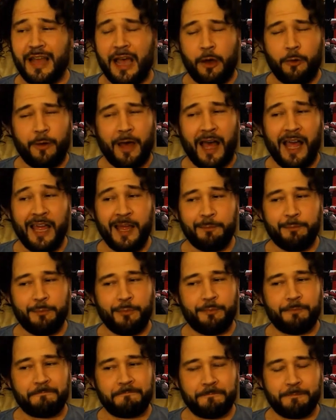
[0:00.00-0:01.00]
Now, I
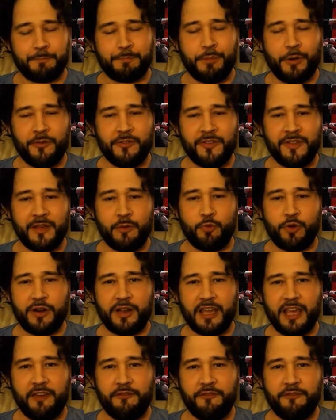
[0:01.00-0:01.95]
personally would have